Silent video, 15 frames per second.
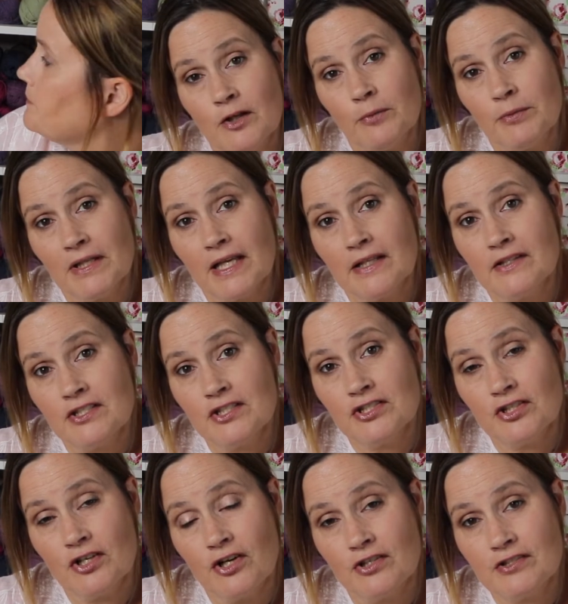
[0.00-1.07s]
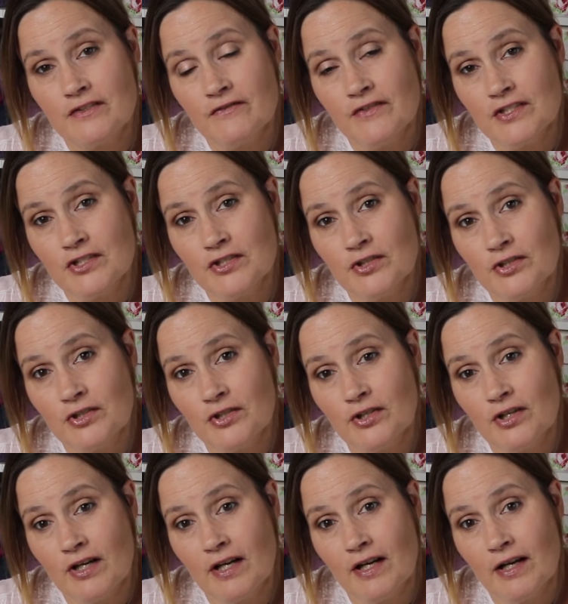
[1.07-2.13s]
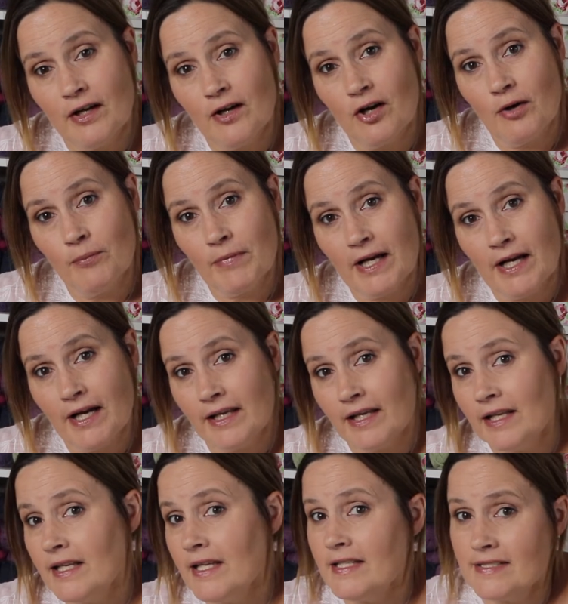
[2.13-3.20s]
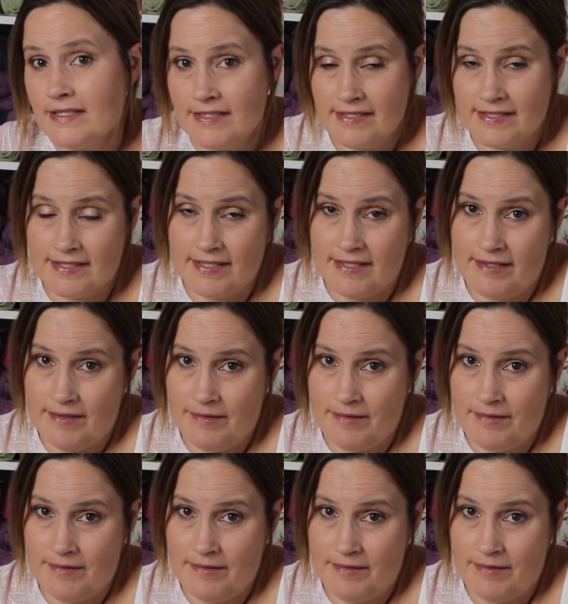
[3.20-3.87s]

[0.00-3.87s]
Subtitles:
I hope you like this short video on my latest